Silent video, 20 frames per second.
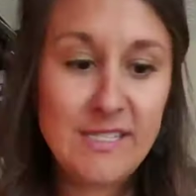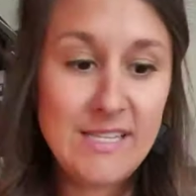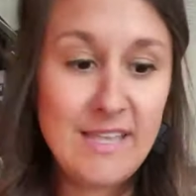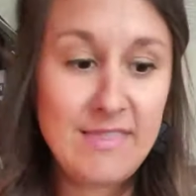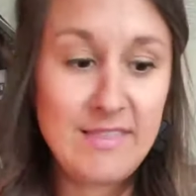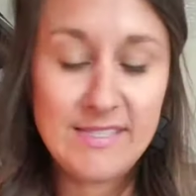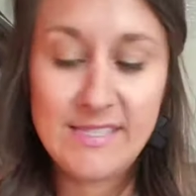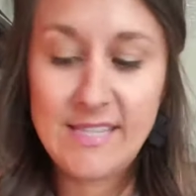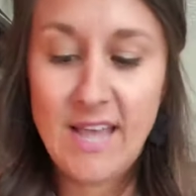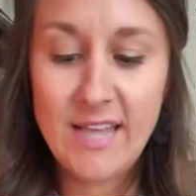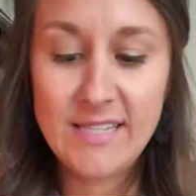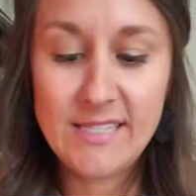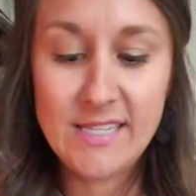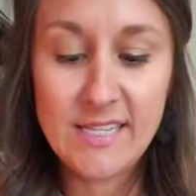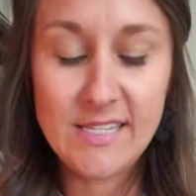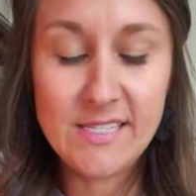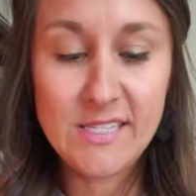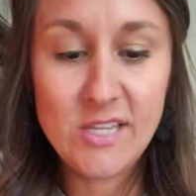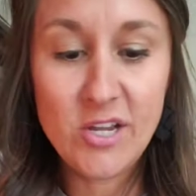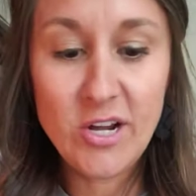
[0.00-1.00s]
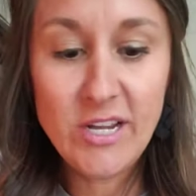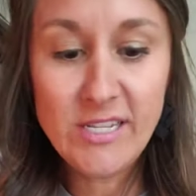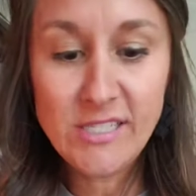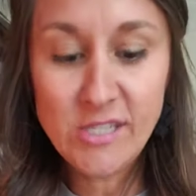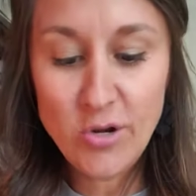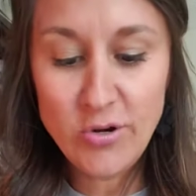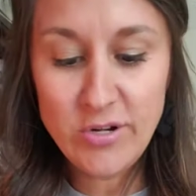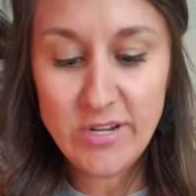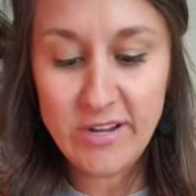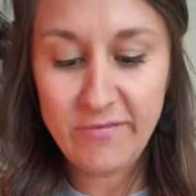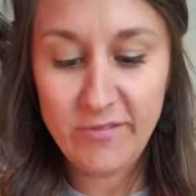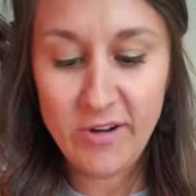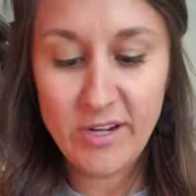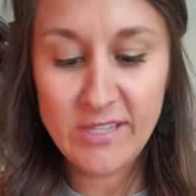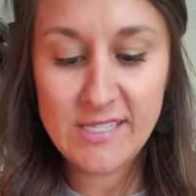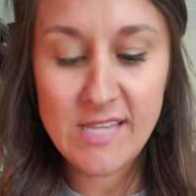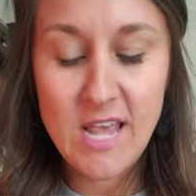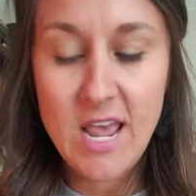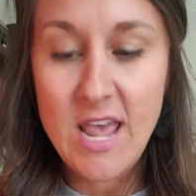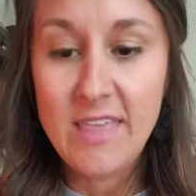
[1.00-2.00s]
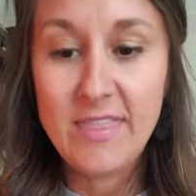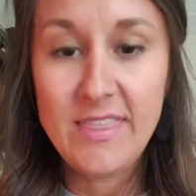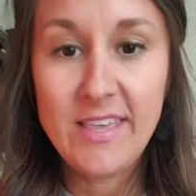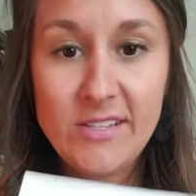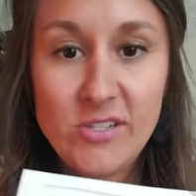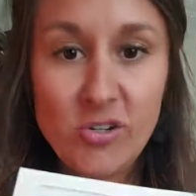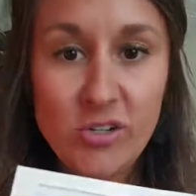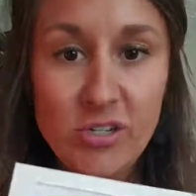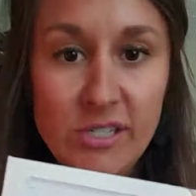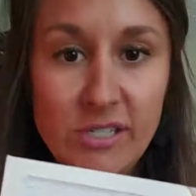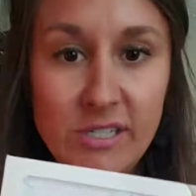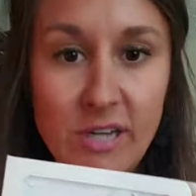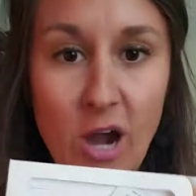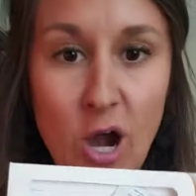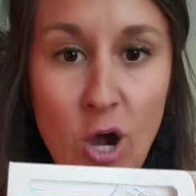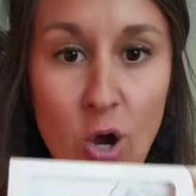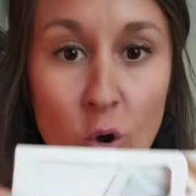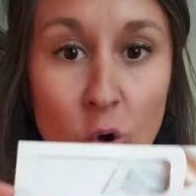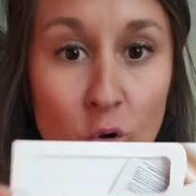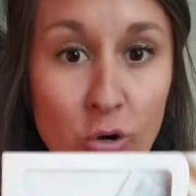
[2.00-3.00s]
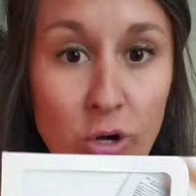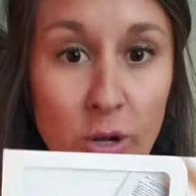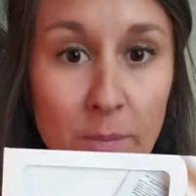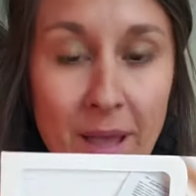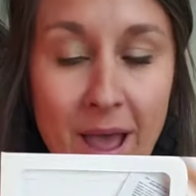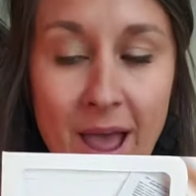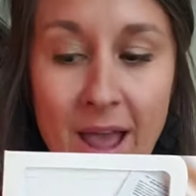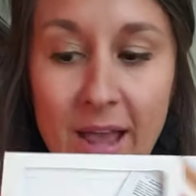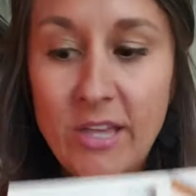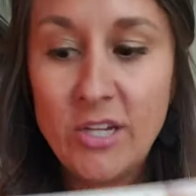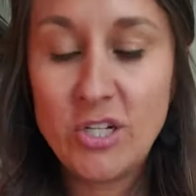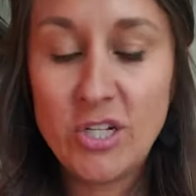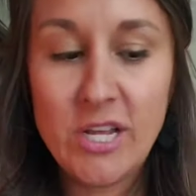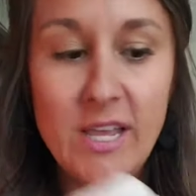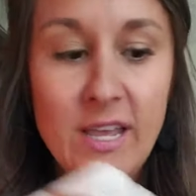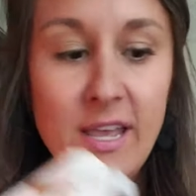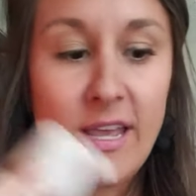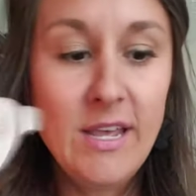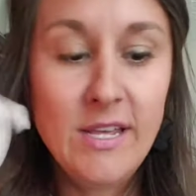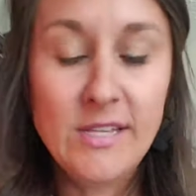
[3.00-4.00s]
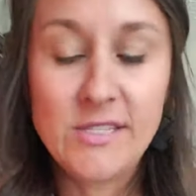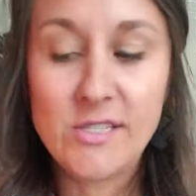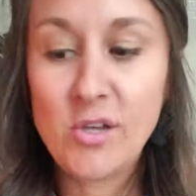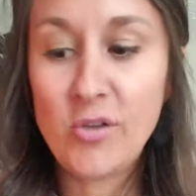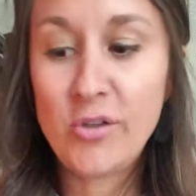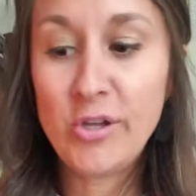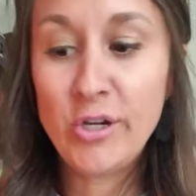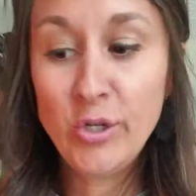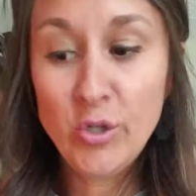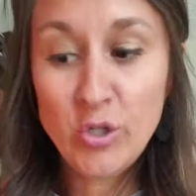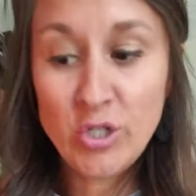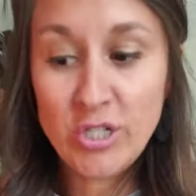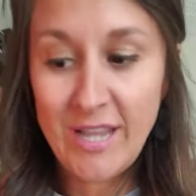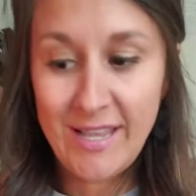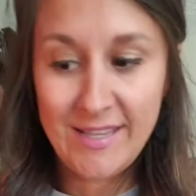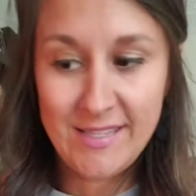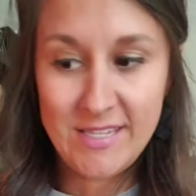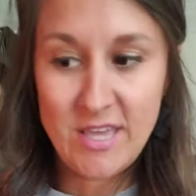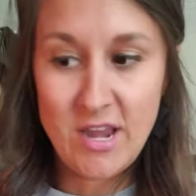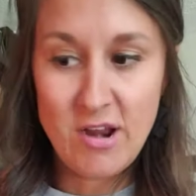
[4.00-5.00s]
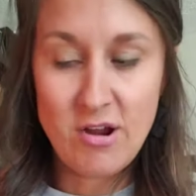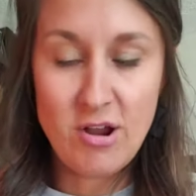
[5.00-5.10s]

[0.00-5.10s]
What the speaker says: in the sizes? There is no difference. These are just our older packaging, so the new shades that are